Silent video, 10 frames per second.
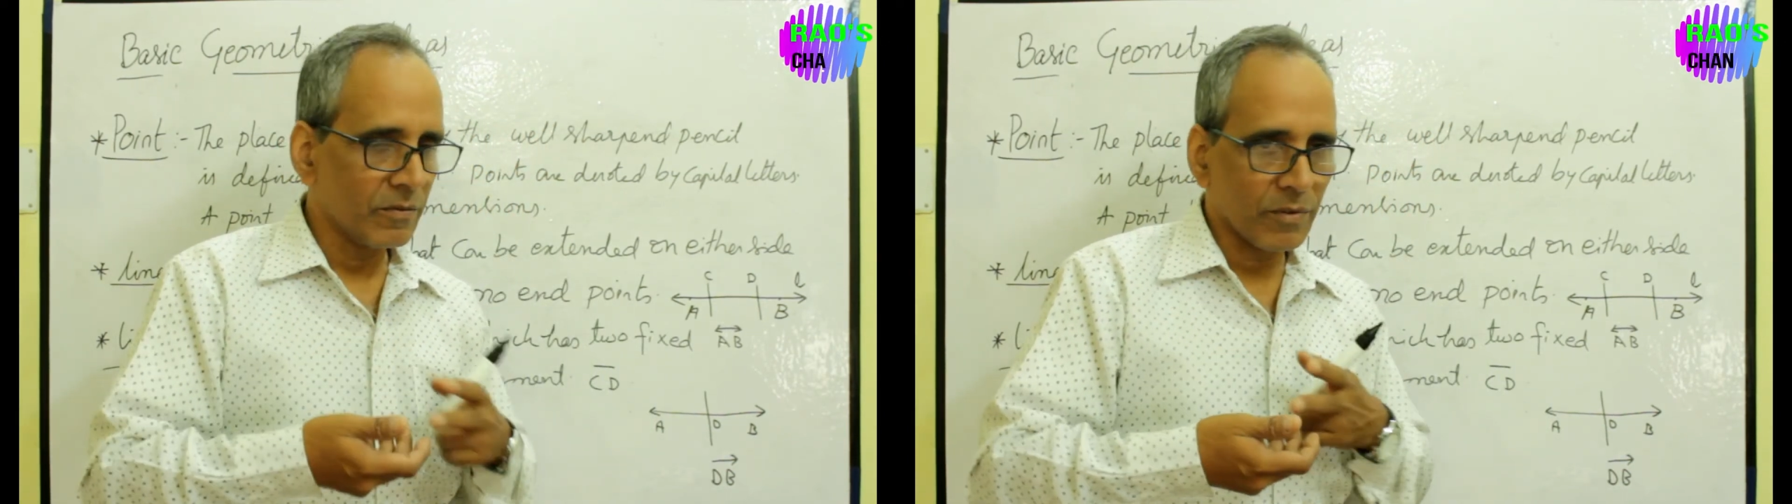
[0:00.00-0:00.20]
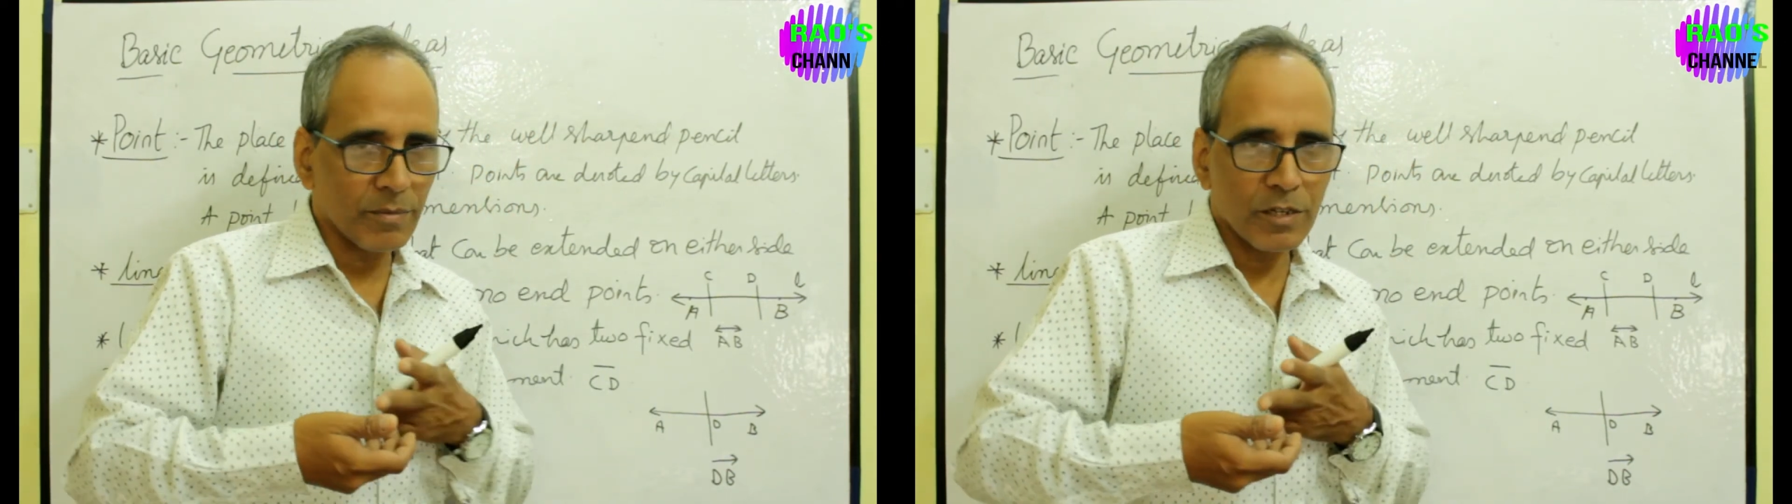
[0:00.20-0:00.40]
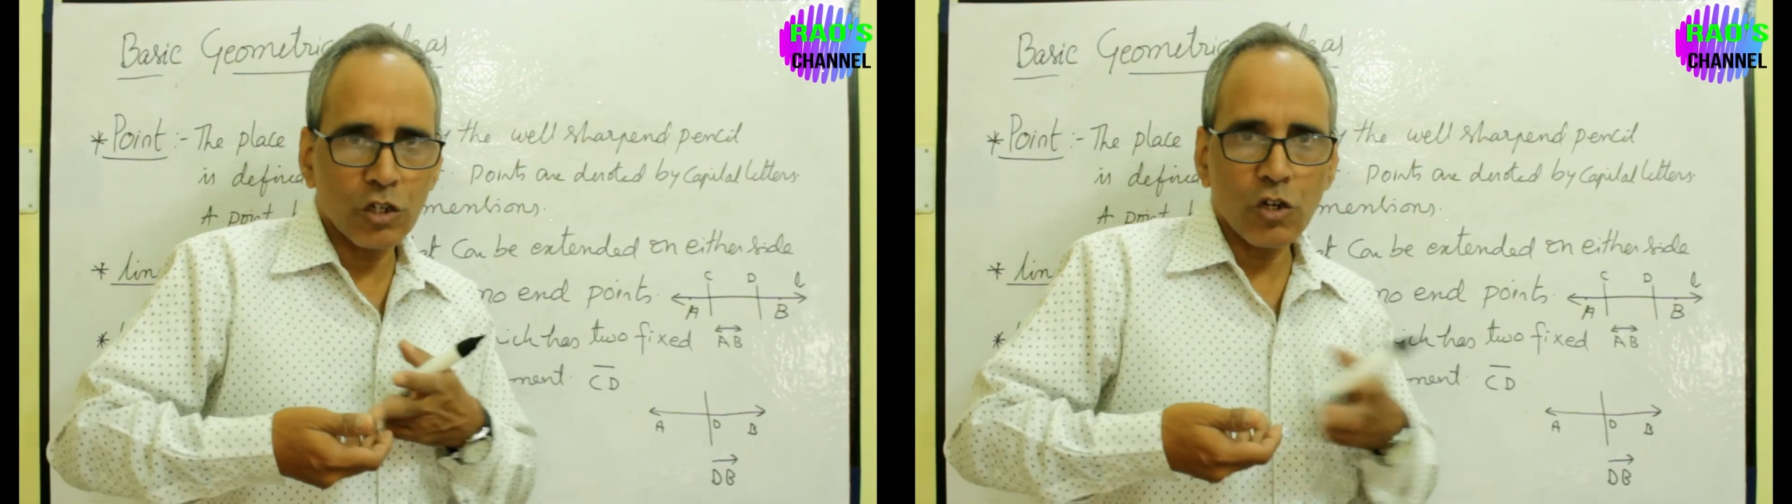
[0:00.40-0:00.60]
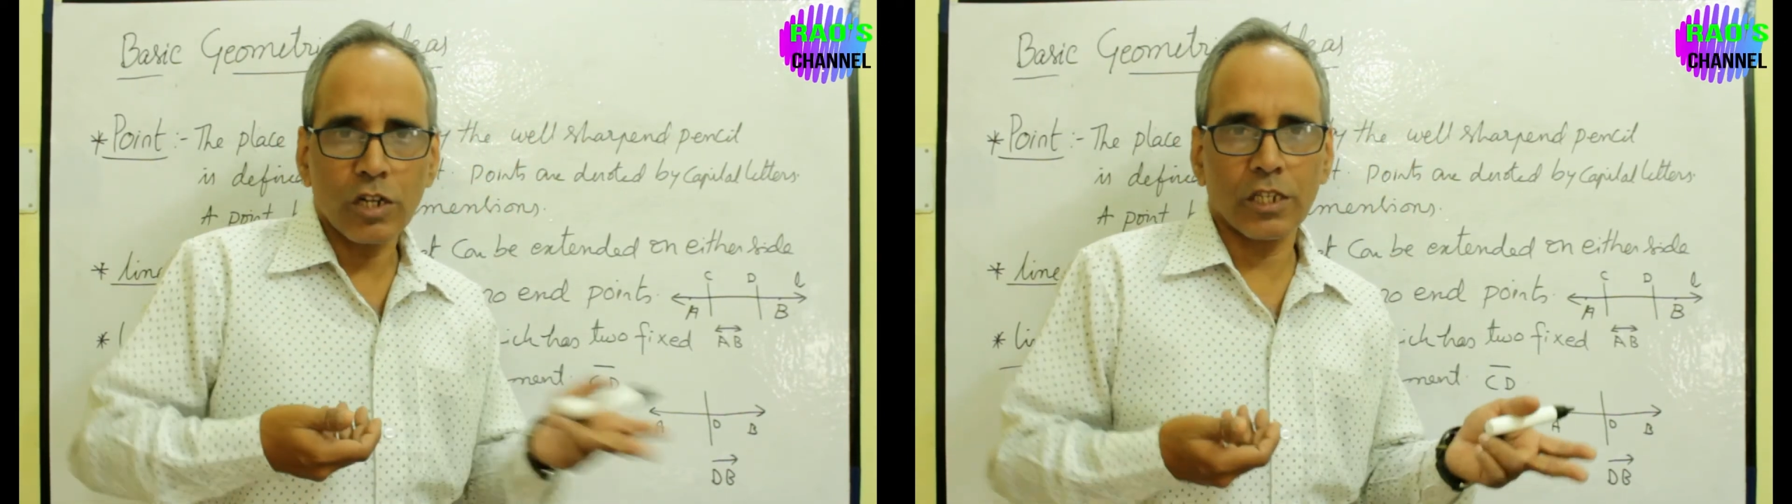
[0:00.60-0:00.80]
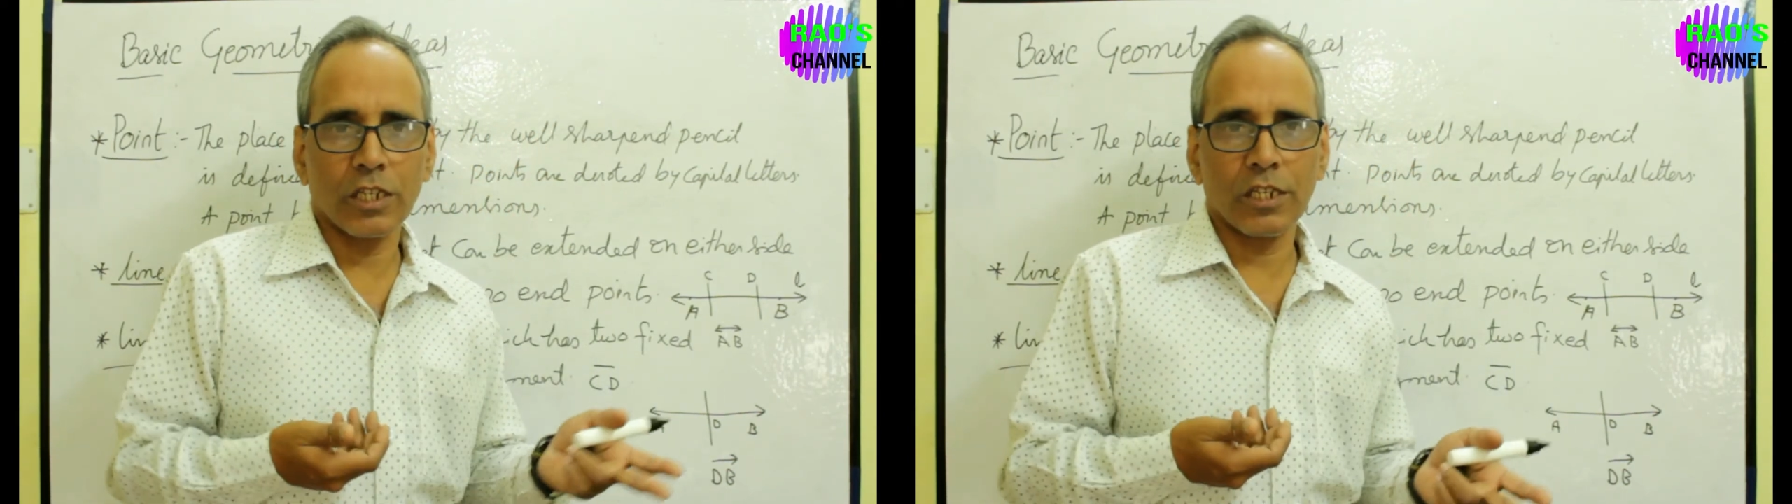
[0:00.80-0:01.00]
from the
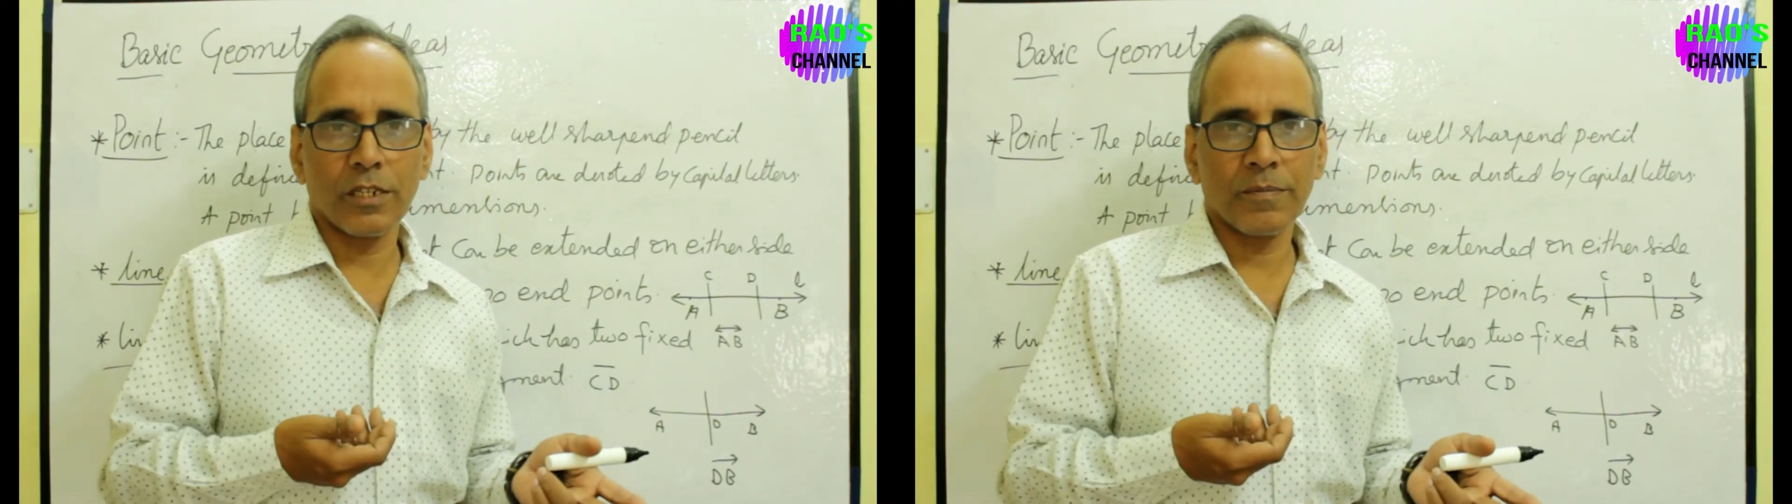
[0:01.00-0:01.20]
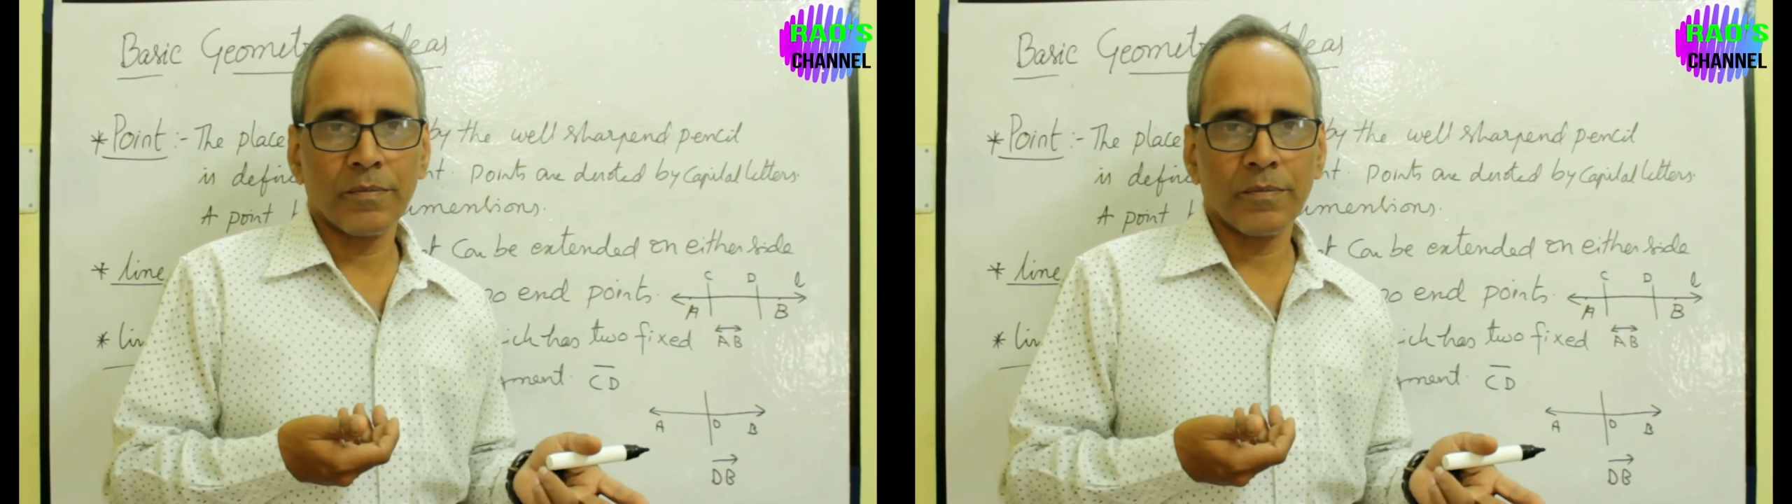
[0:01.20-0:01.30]
torch.